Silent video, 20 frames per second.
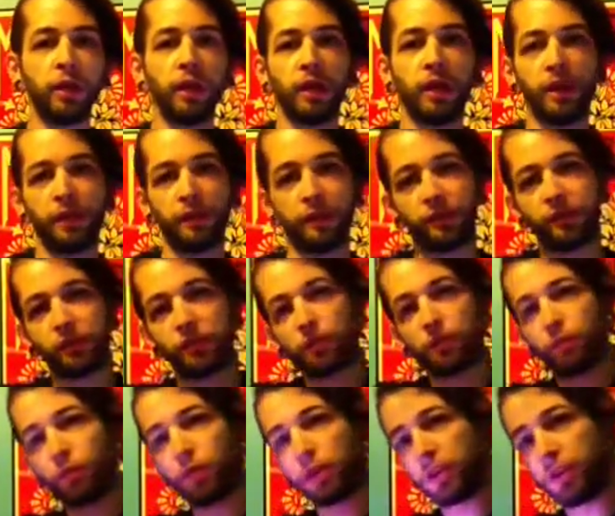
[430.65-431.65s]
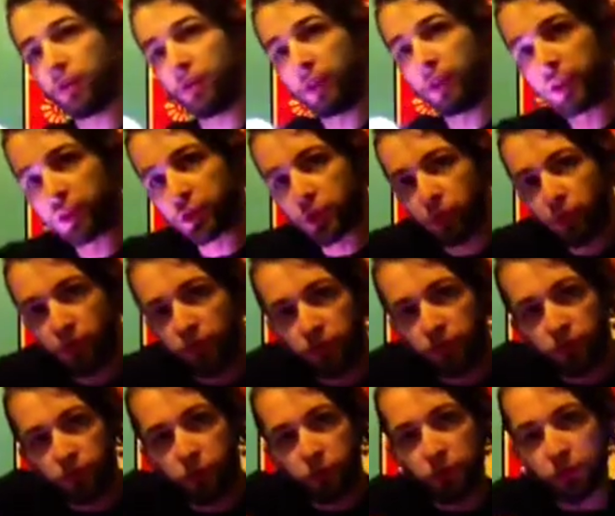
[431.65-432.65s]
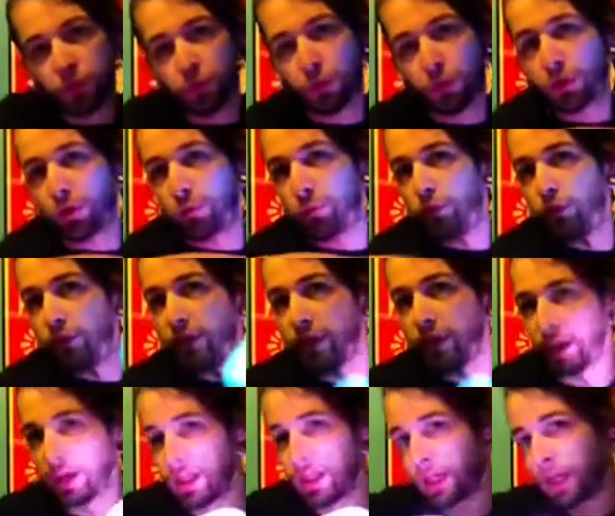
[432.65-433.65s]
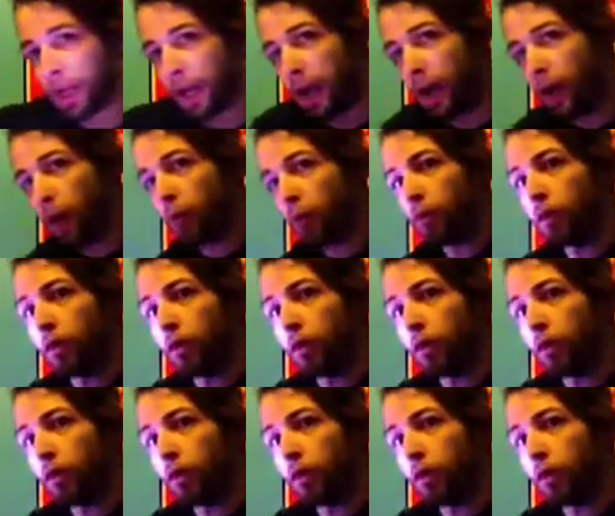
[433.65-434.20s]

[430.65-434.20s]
is somewhat of like a degree of twist where you're pulling in and out,